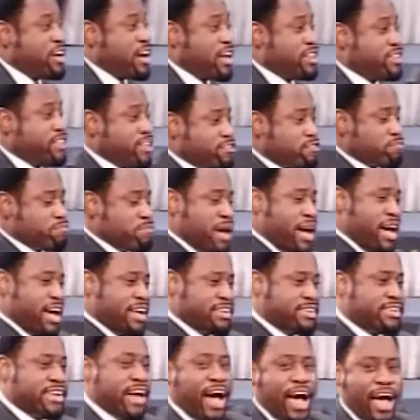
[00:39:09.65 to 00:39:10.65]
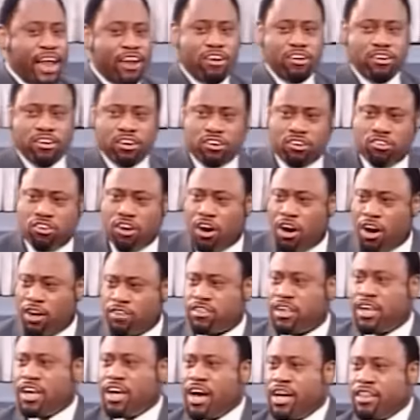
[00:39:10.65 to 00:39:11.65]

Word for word: And this man died on the cross,